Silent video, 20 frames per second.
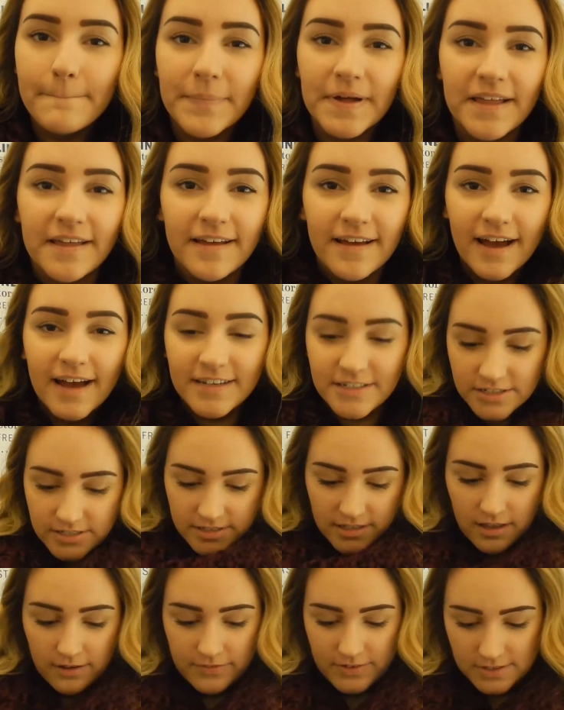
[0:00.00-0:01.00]
But I
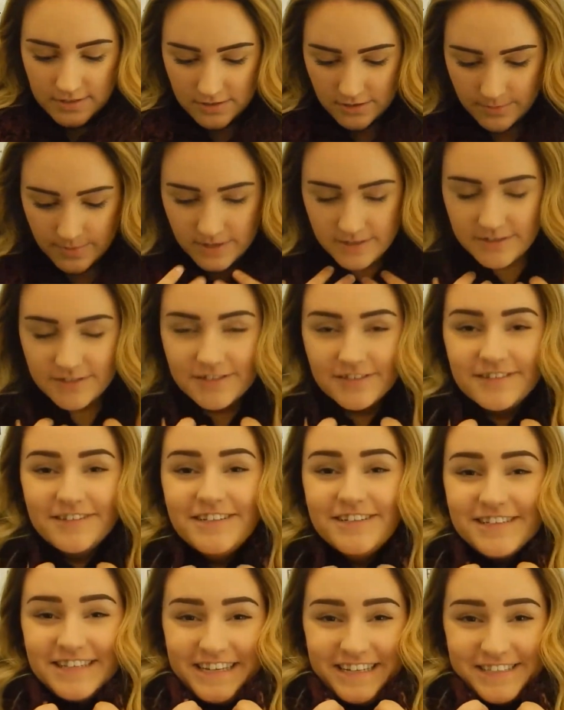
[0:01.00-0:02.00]
just love it so much.
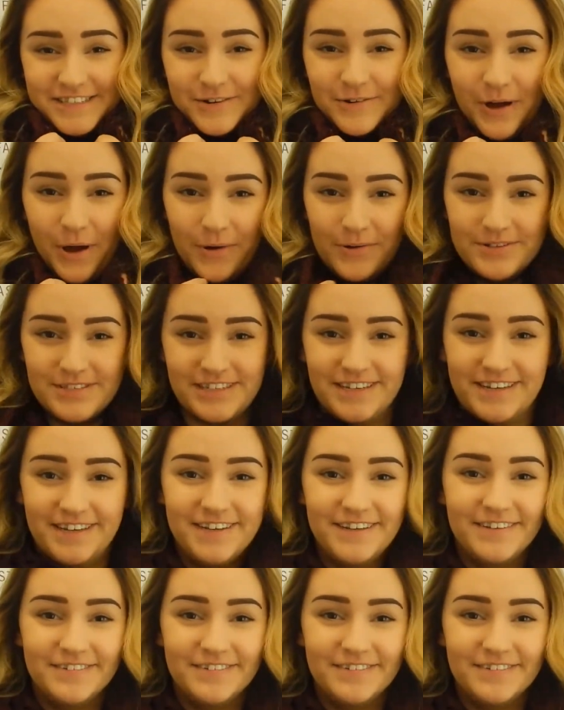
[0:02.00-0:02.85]
It's like so cozy.